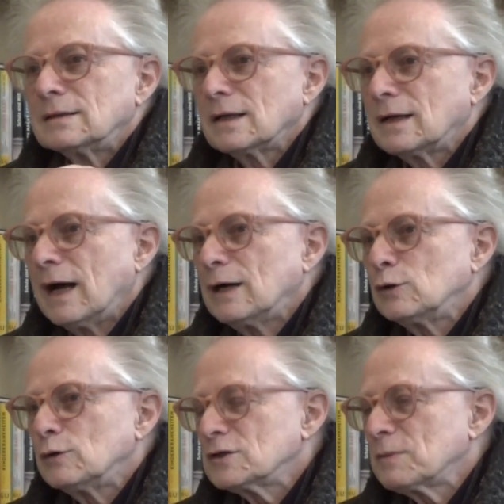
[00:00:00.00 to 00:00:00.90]
guy who
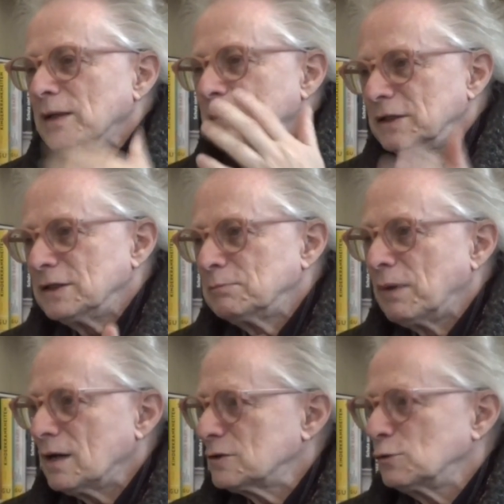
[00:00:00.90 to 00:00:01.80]
was my immediate
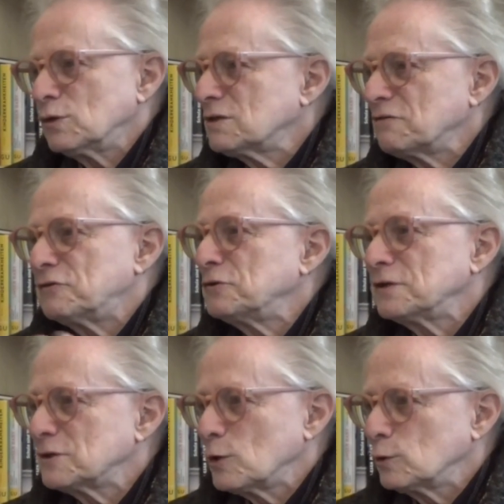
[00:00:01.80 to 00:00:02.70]
boss, who was a few
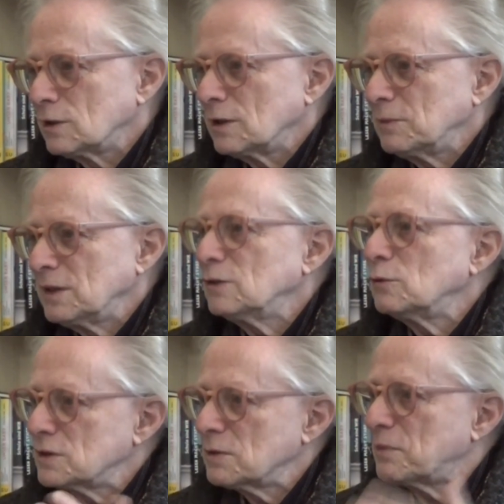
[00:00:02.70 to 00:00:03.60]
years older than me, who
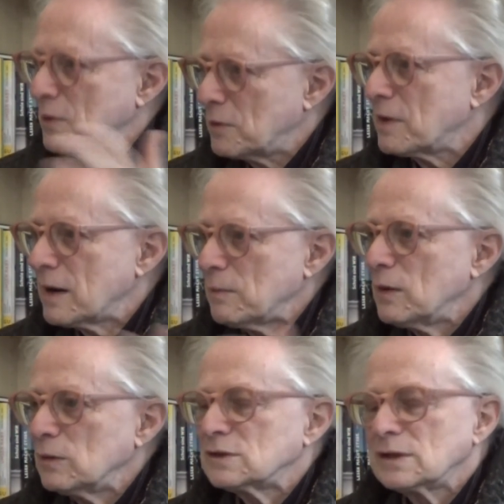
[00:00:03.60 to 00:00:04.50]
was a programmer
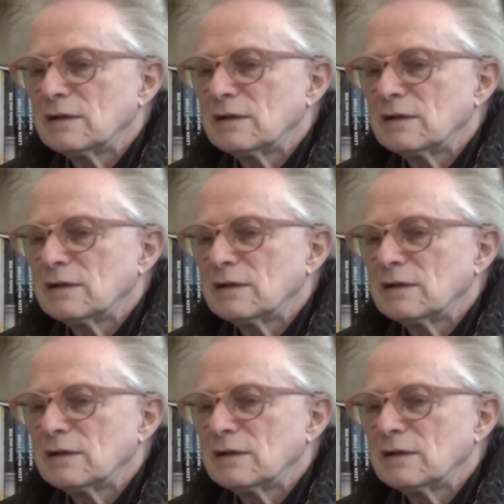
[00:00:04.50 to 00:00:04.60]
also and